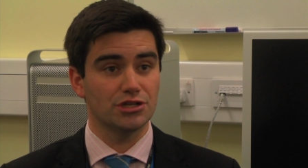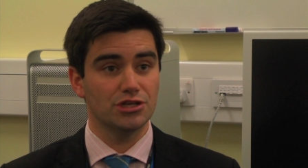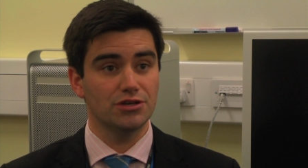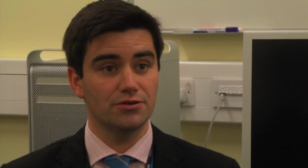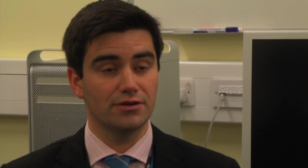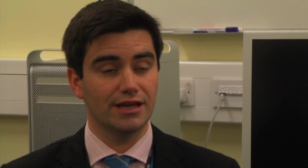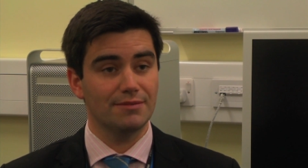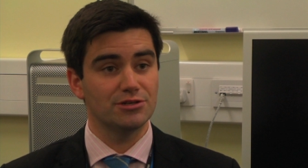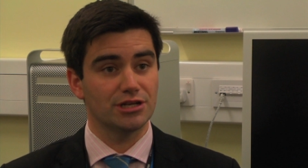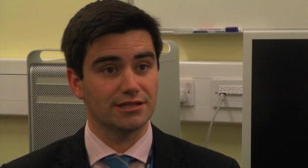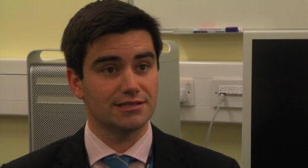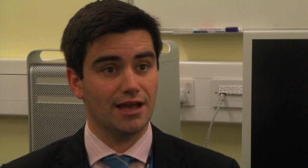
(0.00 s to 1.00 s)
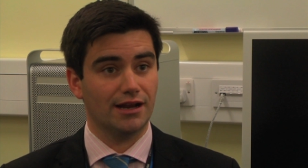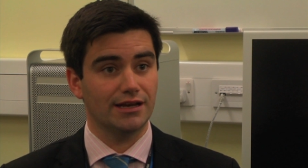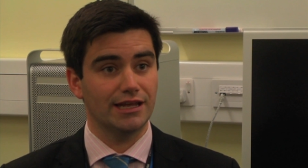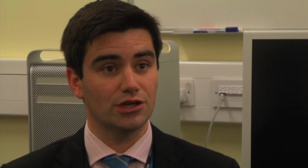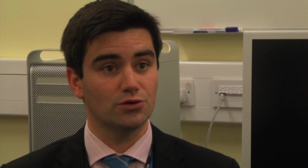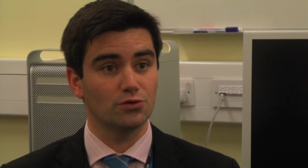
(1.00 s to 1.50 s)
a new imaging
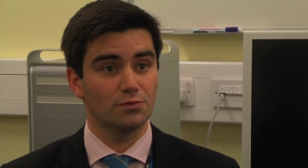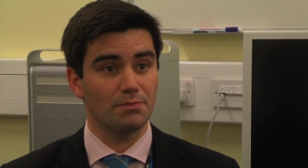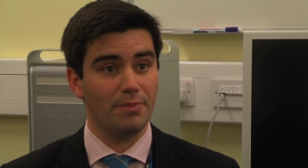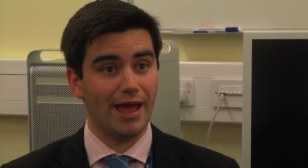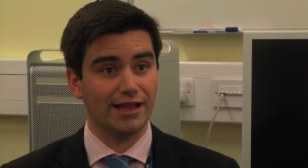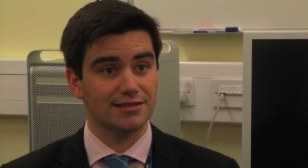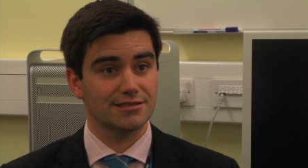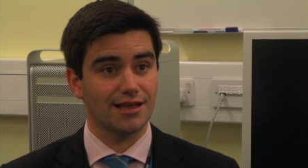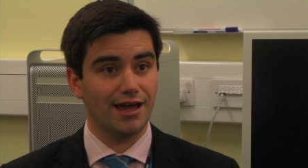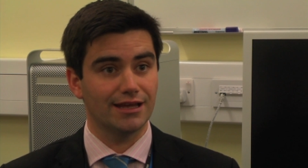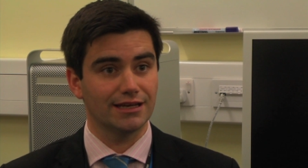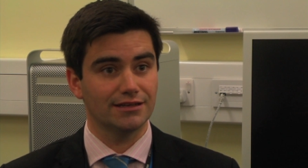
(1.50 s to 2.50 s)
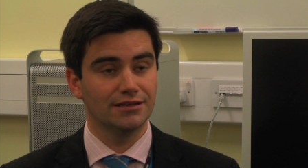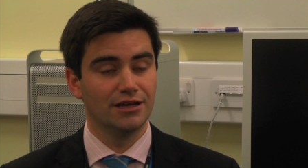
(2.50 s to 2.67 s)
technique called PET scanning,